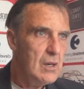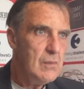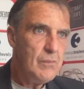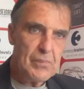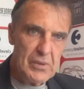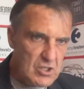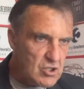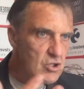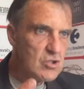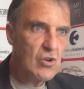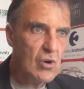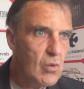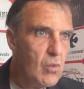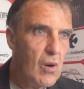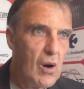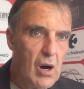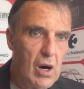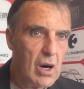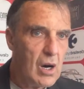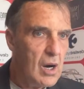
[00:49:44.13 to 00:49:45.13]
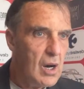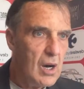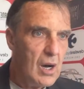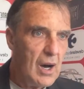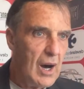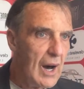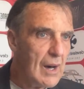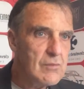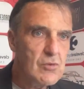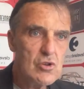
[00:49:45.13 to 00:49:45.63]
But you know what?
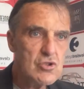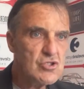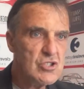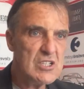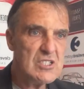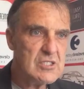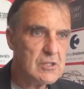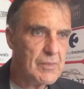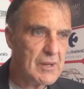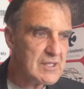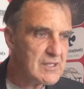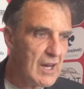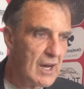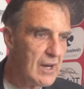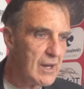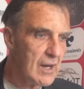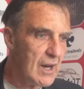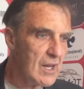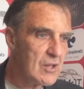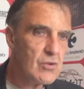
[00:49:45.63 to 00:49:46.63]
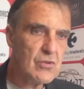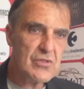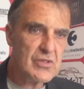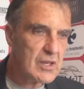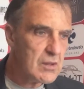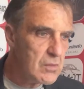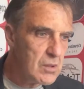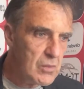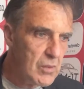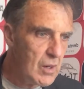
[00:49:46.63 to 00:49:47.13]
I'm not changing my tack. I don't
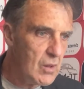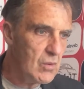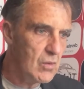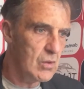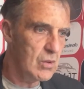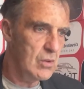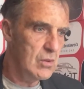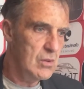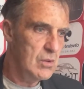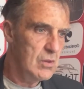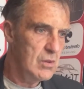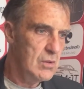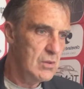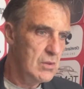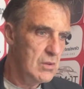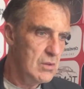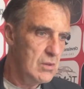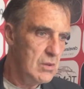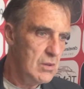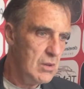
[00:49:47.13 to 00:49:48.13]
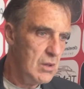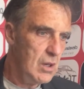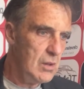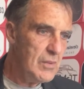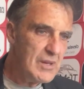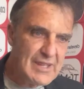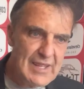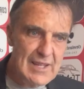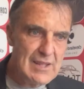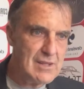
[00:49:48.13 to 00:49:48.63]
think we will. And
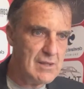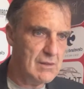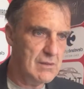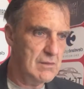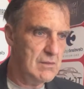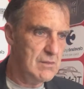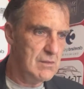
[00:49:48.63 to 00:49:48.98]
we didn't.